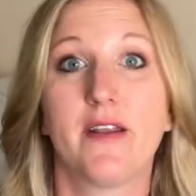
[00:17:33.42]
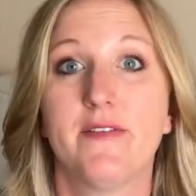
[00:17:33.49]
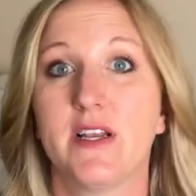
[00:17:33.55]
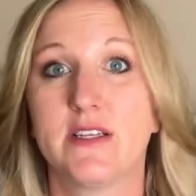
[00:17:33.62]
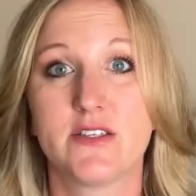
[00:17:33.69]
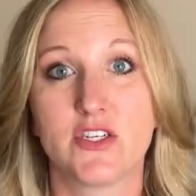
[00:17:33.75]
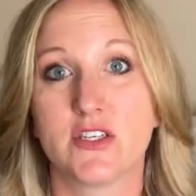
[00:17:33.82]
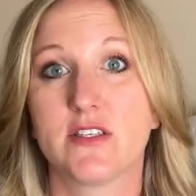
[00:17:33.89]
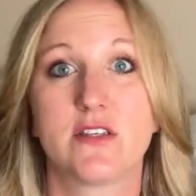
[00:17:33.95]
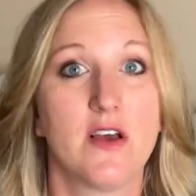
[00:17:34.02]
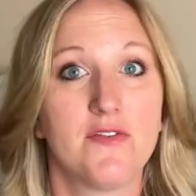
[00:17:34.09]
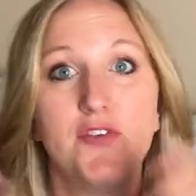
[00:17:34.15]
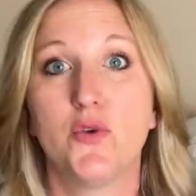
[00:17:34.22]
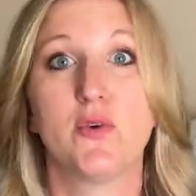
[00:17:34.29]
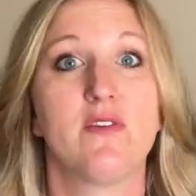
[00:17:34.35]
of it is just
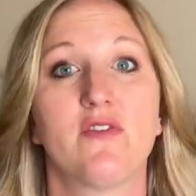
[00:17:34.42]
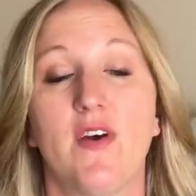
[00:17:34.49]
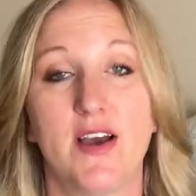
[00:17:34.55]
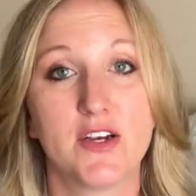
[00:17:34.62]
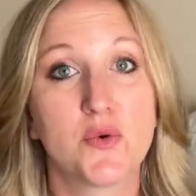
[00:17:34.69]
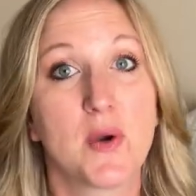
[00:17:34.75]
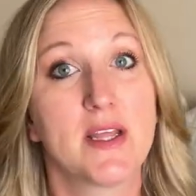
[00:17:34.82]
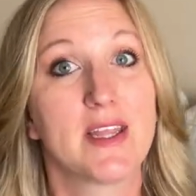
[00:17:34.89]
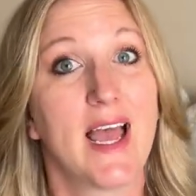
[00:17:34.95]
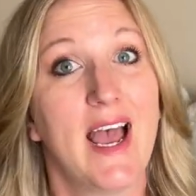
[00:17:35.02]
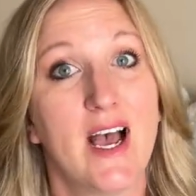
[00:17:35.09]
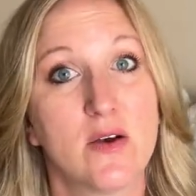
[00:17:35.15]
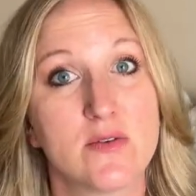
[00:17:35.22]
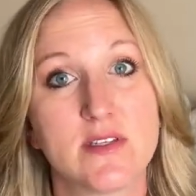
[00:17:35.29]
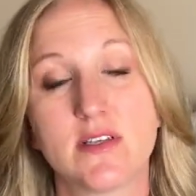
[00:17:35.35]
stuff you can find around the
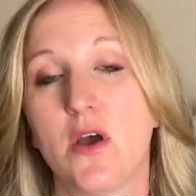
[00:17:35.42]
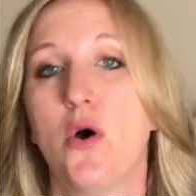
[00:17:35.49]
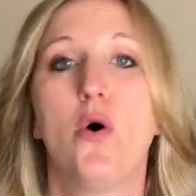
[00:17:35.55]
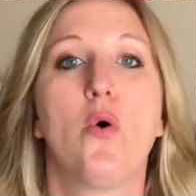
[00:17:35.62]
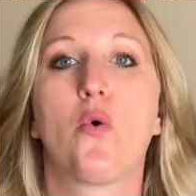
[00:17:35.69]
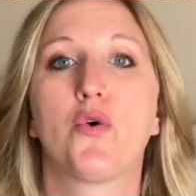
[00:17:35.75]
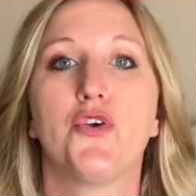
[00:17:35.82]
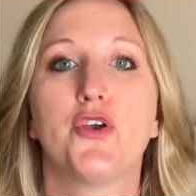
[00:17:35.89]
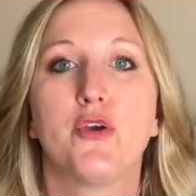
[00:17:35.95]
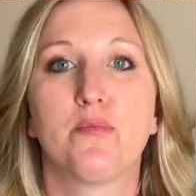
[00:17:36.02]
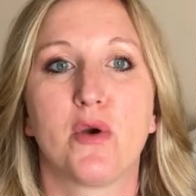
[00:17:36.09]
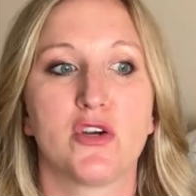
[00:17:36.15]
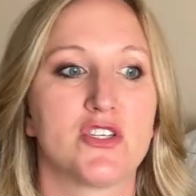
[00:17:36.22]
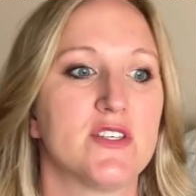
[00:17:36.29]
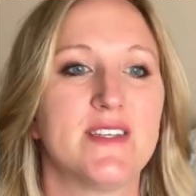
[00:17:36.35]
house or you can
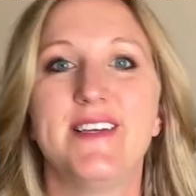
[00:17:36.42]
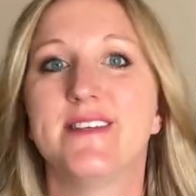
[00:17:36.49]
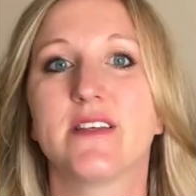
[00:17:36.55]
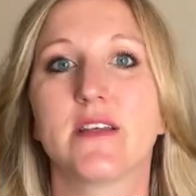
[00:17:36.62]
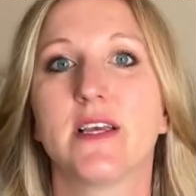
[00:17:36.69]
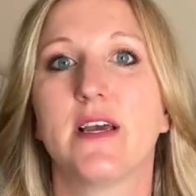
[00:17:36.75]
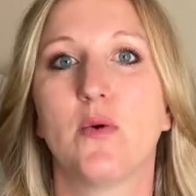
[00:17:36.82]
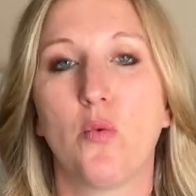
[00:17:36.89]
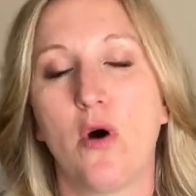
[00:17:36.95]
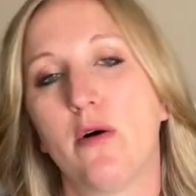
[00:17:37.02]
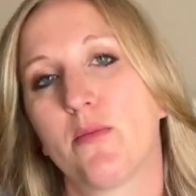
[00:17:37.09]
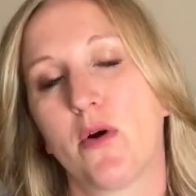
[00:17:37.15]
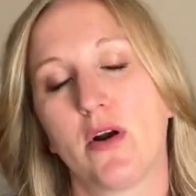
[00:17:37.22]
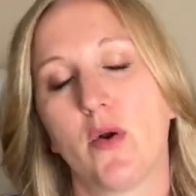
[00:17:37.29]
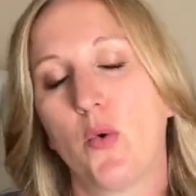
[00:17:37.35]
purchase easily at
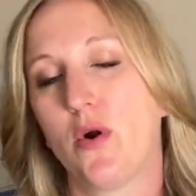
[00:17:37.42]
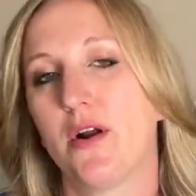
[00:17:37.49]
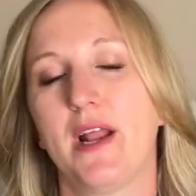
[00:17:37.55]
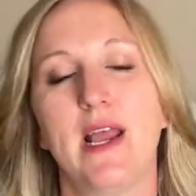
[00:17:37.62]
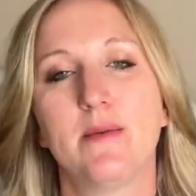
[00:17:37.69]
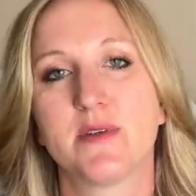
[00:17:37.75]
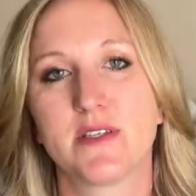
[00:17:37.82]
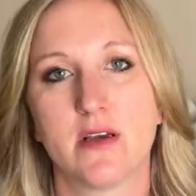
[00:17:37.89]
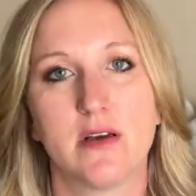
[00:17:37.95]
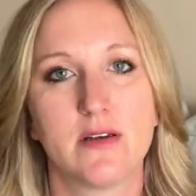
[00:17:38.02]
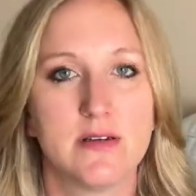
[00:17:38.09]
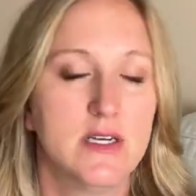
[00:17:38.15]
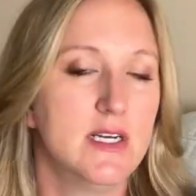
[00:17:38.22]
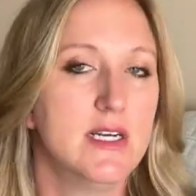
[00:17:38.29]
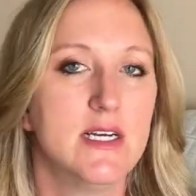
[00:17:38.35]
Walmart or on Amazon.
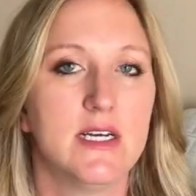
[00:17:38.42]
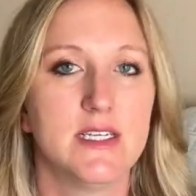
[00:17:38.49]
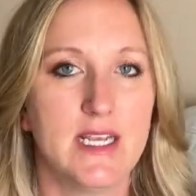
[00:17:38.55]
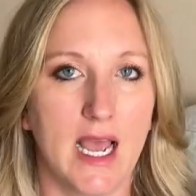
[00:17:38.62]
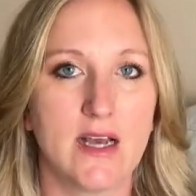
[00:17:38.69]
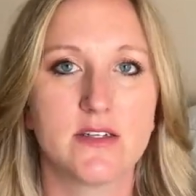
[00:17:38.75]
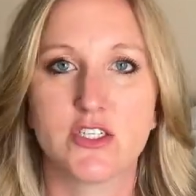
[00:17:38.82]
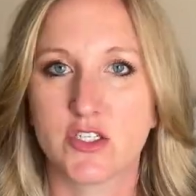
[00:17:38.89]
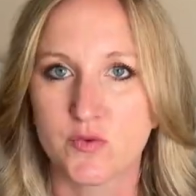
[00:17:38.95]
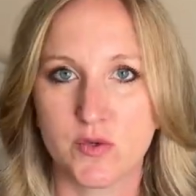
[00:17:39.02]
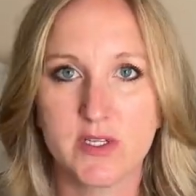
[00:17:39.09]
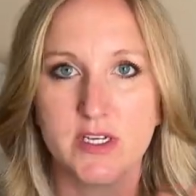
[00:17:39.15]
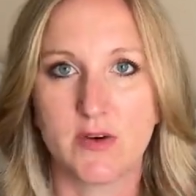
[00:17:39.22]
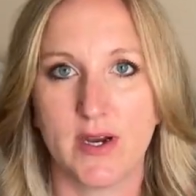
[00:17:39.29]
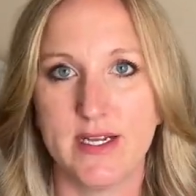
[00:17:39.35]
Yeah, just
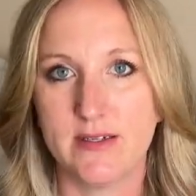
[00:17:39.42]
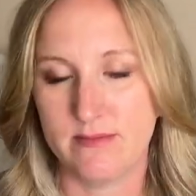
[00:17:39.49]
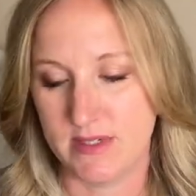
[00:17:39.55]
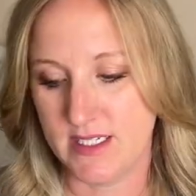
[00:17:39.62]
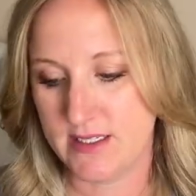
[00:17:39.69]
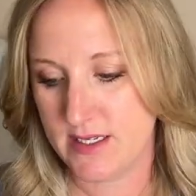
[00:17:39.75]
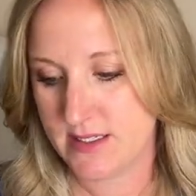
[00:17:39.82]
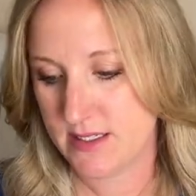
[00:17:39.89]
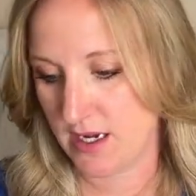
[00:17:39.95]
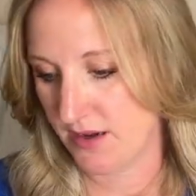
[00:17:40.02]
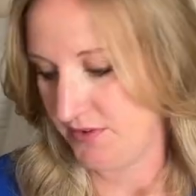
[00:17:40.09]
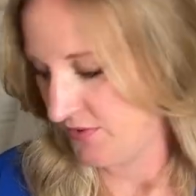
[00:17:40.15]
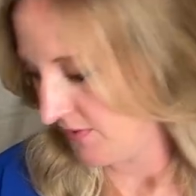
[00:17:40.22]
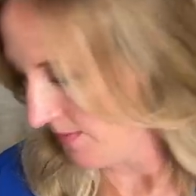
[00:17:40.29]
really great, easy stuff.